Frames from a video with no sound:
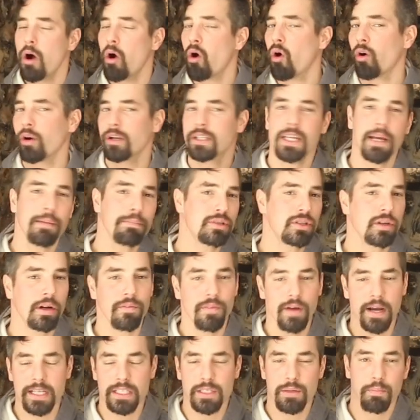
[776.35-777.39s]
or tips or
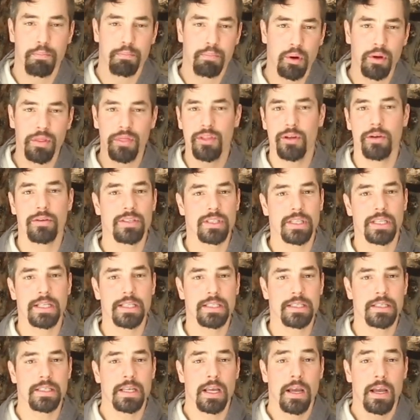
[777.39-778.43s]
advice, put those
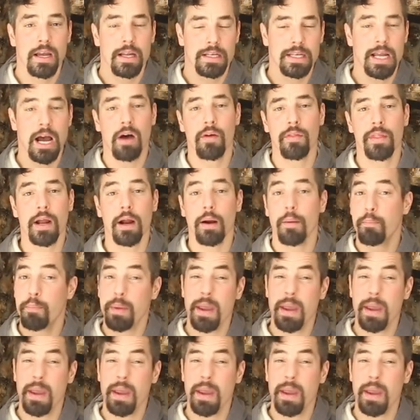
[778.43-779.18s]
things down there.